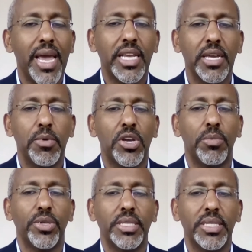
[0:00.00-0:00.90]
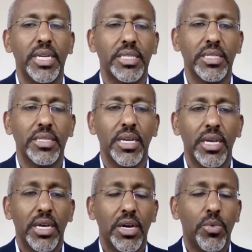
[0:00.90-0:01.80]
and communicable diseases
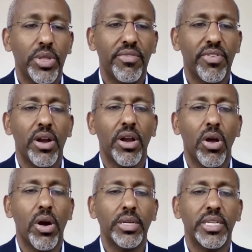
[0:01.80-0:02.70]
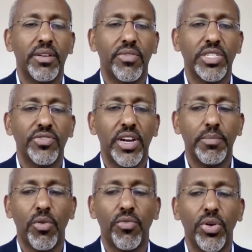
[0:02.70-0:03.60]
with a very large and
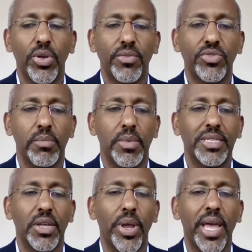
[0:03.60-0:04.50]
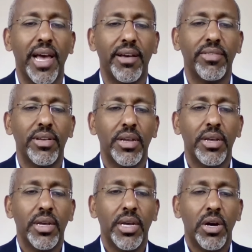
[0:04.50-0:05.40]
diversified portfolio of treatments that we have.
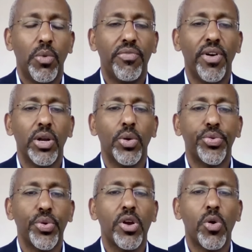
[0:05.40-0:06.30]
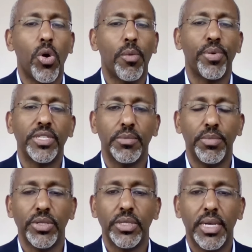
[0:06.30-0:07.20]
We follow three core
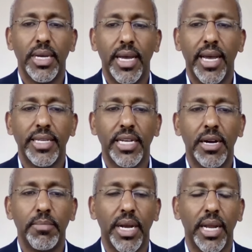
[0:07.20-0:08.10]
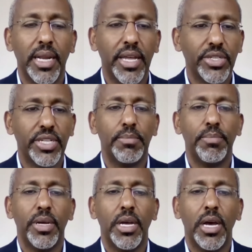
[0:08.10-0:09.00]
principles as a company: leadership,
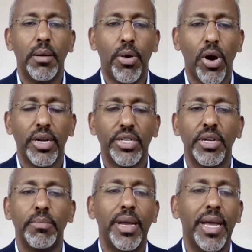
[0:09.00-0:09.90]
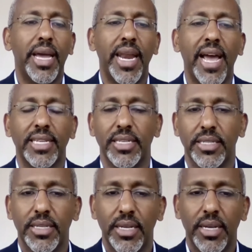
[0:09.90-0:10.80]
partnership, and
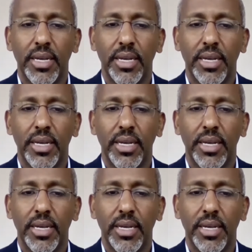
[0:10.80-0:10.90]
access.